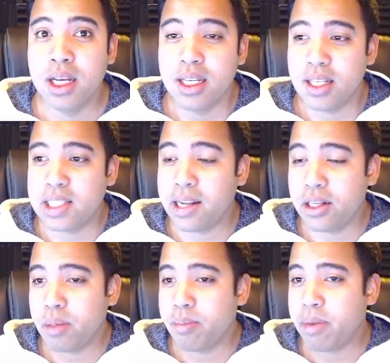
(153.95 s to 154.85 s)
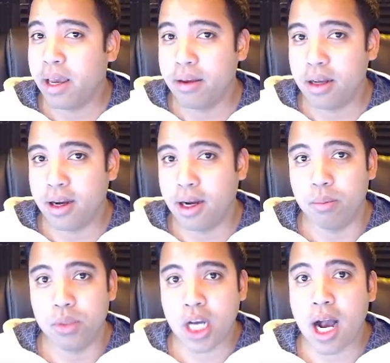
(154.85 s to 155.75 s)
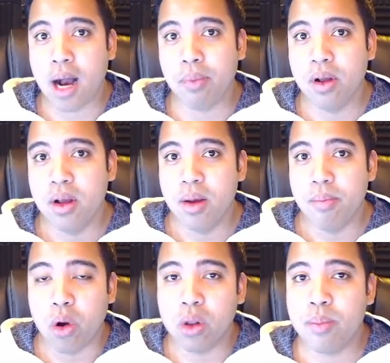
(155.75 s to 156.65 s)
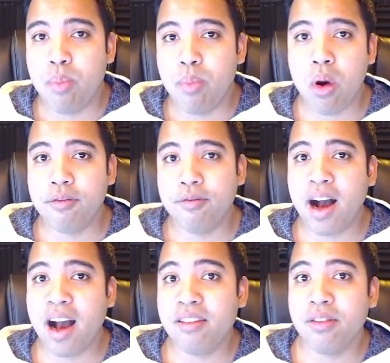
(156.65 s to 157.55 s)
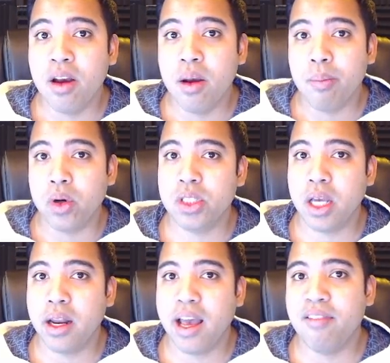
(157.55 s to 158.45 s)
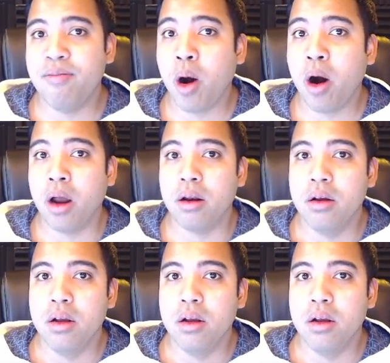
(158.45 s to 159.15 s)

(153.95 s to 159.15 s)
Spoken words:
to send it to my shop, but only 0.5% have bought,